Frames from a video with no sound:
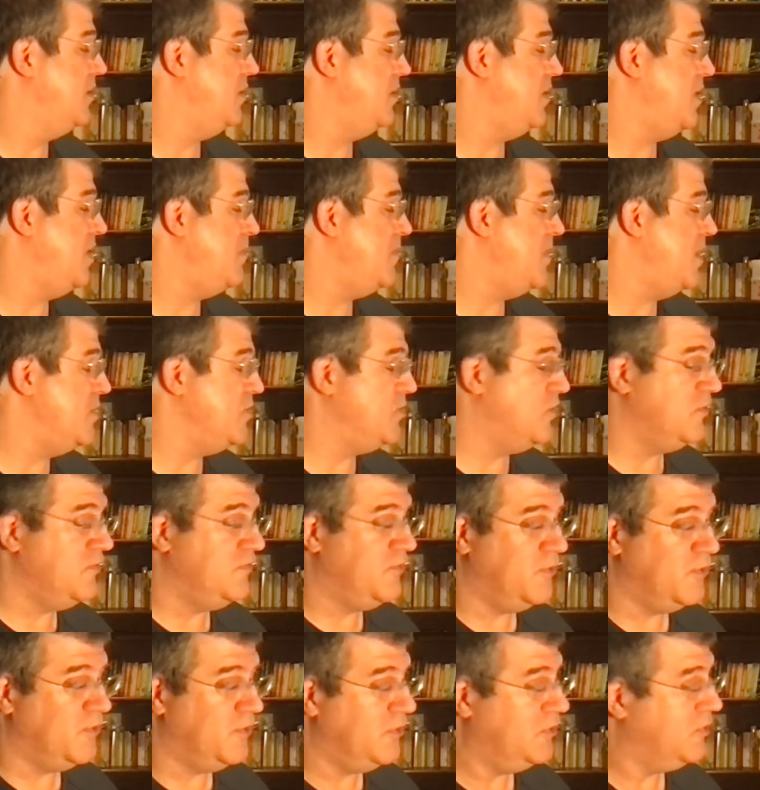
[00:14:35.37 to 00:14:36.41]
E major in
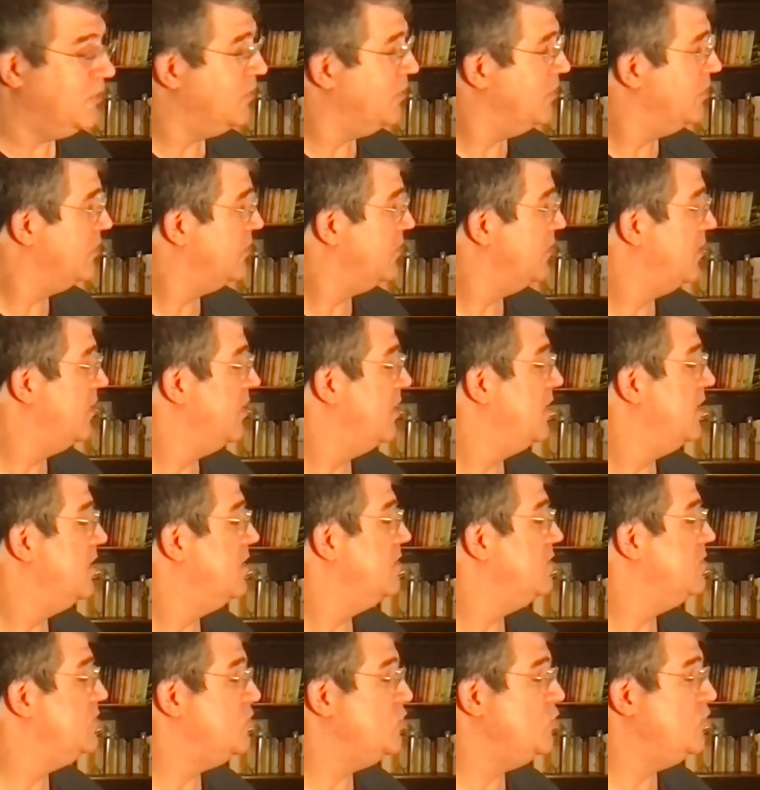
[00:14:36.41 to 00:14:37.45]
fourth,
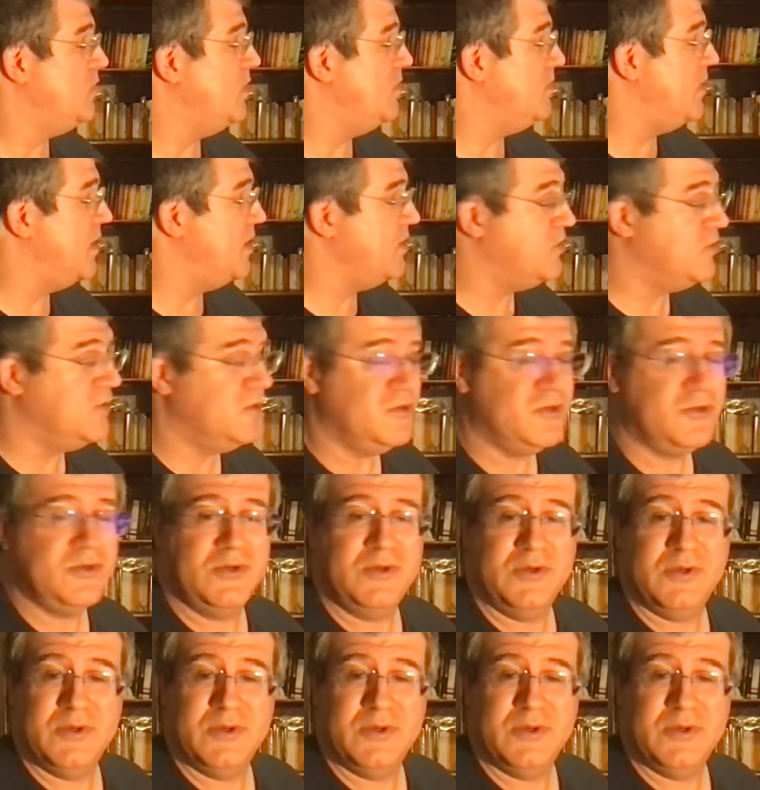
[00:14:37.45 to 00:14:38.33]
two B majors,